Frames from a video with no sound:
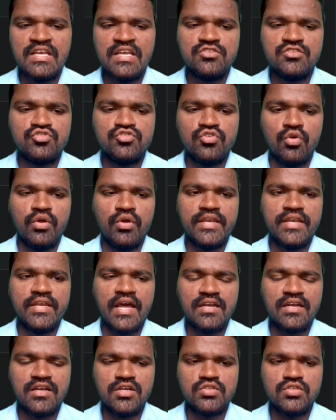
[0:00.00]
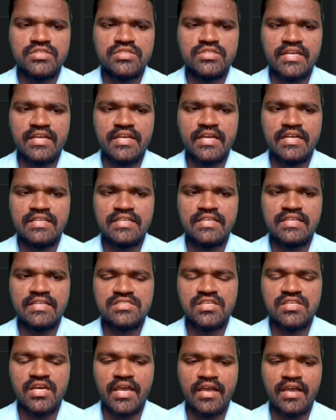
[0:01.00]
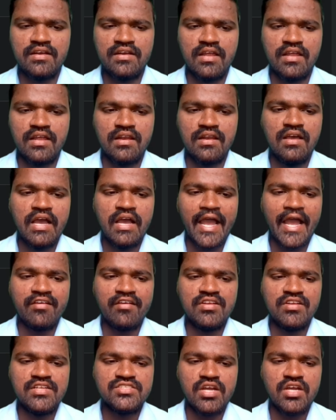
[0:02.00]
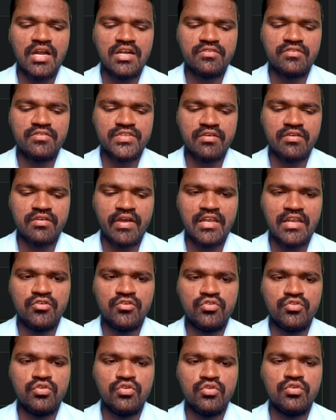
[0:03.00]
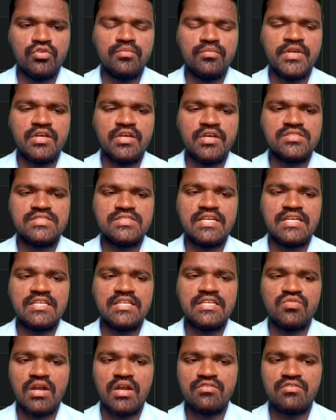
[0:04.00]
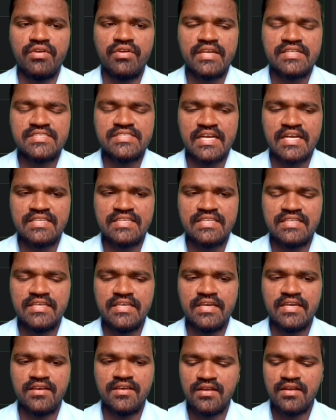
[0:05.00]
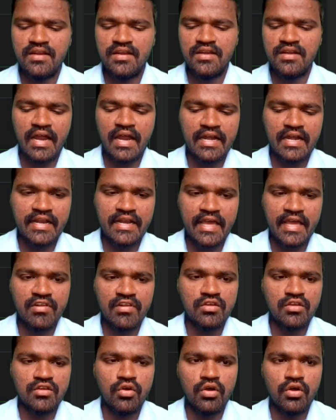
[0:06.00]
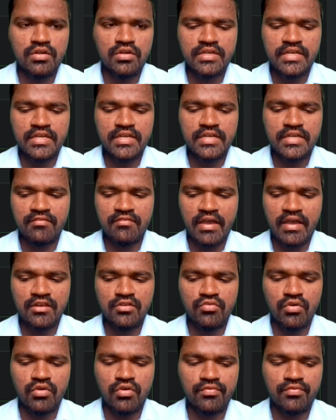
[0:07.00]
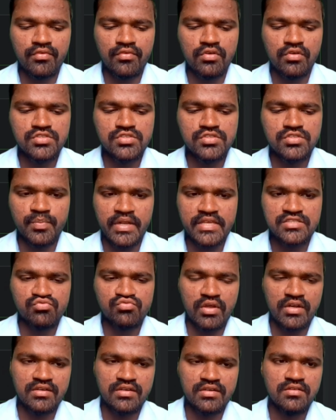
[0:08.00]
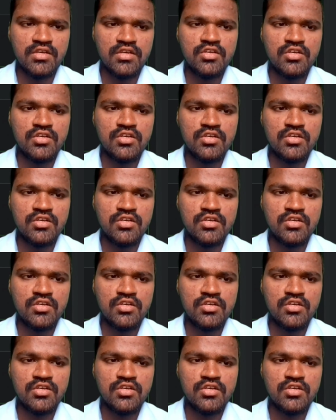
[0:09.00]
So in order to generate this diagonal, I will start with the value 2, because that is what we are starting here, and I will go till the value of rows plus 1.